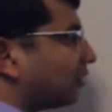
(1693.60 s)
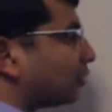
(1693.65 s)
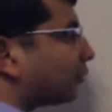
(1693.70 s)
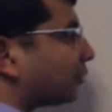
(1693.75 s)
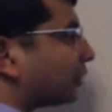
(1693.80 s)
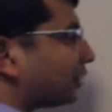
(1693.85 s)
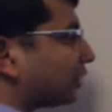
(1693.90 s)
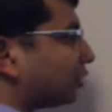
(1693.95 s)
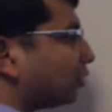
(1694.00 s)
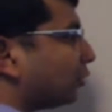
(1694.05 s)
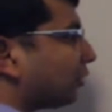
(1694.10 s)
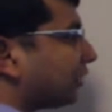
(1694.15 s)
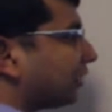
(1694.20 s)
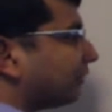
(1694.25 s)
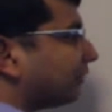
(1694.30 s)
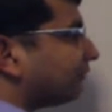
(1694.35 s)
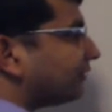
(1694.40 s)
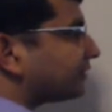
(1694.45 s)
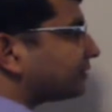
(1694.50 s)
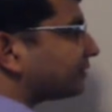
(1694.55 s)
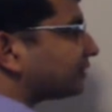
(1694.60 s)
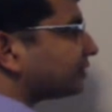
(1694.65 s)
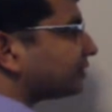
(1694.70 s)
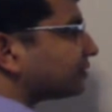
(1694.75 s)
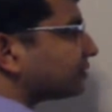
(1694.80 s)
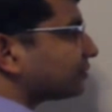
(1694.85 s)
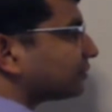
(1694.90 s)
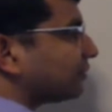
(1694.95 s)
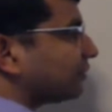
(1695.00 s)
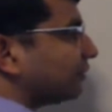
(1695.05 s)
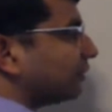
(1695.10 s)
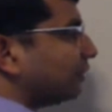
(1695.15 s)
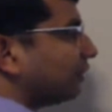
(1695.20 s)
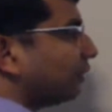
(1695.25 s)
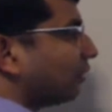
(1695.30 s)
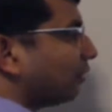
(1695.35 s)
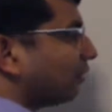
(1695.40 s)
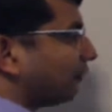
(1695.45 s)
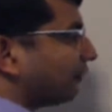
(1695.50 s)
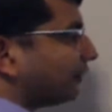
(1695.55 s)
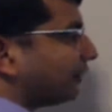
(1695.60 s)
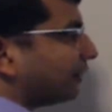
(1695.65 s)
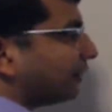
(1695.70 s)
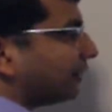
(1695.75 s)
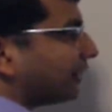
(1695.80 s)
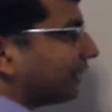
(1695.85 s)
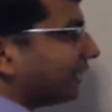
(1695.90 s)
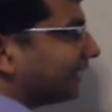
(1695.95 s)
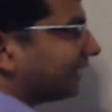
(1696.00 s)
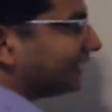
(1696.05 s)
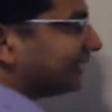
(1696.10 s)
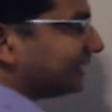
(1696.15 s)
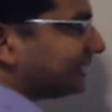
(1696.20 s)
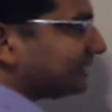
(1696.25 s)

you're putting lower emphasis on the